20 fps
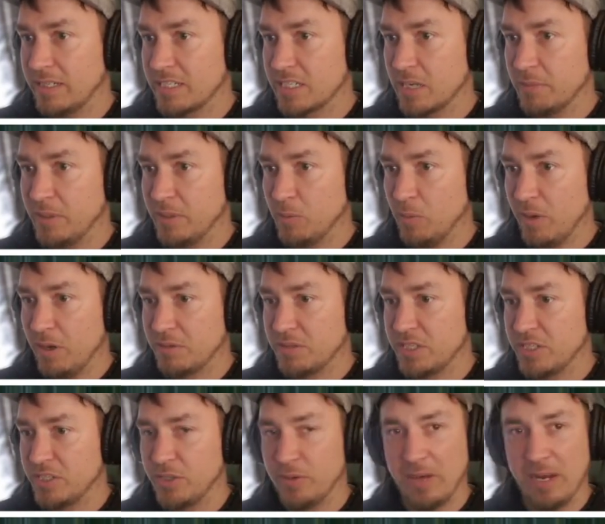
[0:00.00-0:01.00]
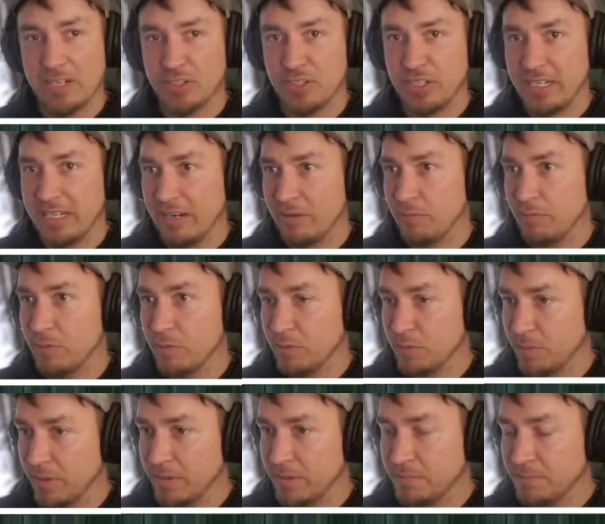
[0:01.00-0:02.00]
it's going to be a while till you actually can
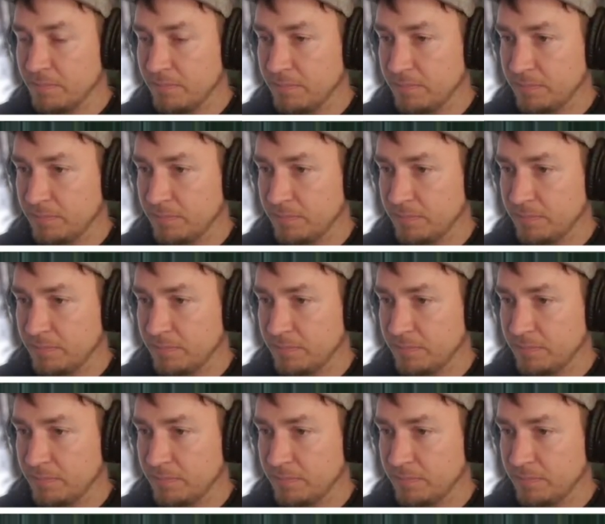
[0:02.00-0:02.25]
afford one.